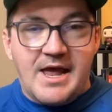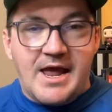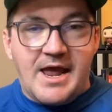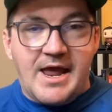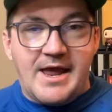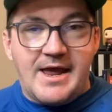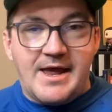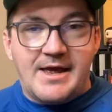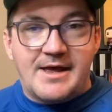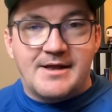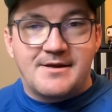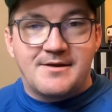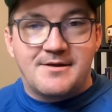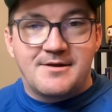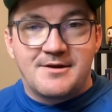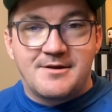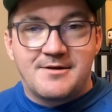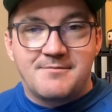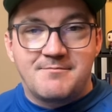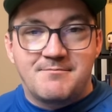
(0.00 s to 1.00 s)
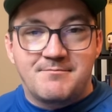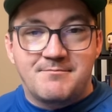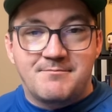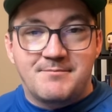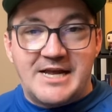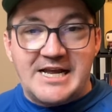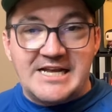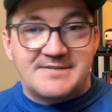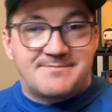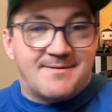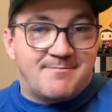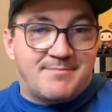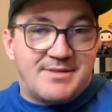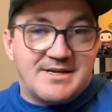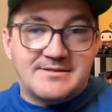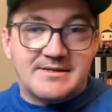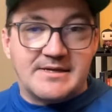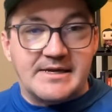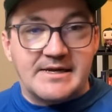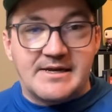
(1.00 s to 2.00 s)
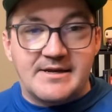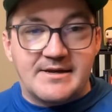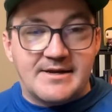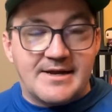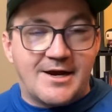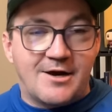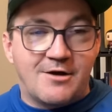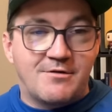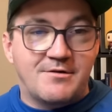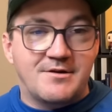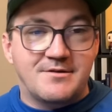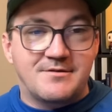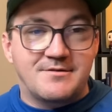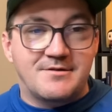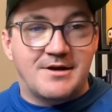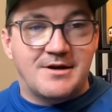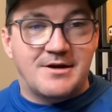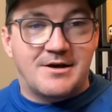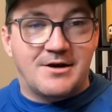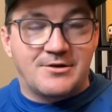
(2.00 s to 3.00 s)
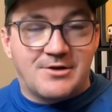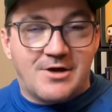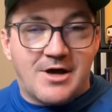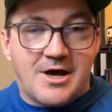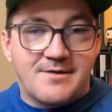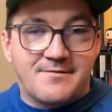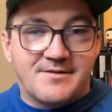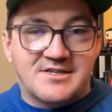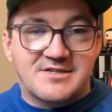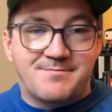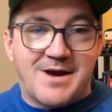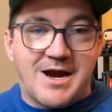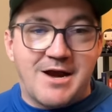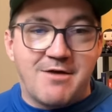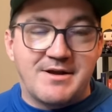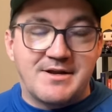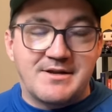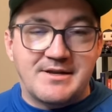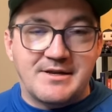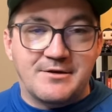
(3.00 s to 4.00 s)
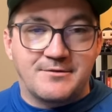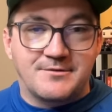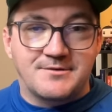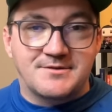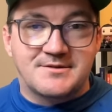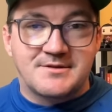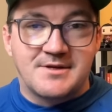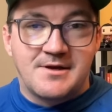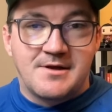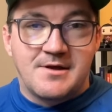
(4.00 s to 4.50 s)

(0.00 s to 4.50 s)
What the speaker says: and he's been busy. He inherited a lot of expiring deals